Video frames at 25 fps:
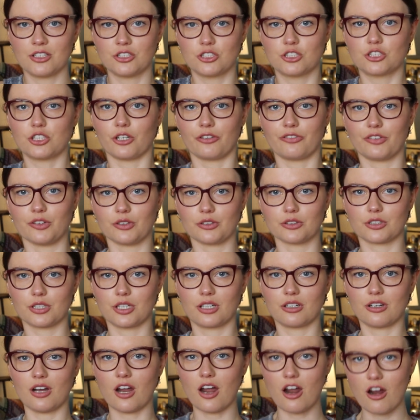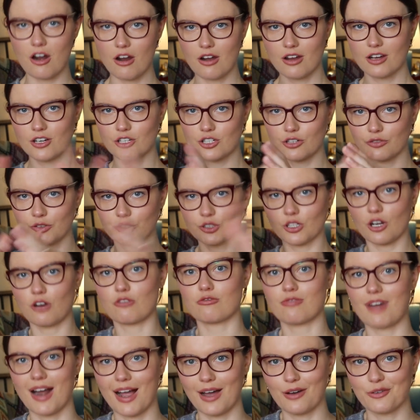shuffled
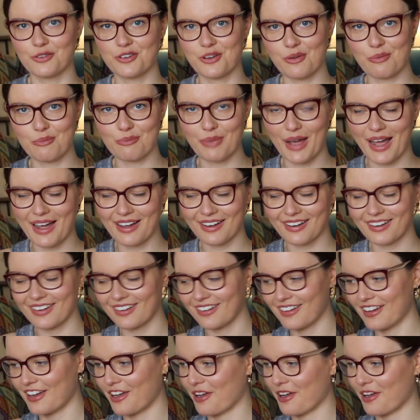around and back,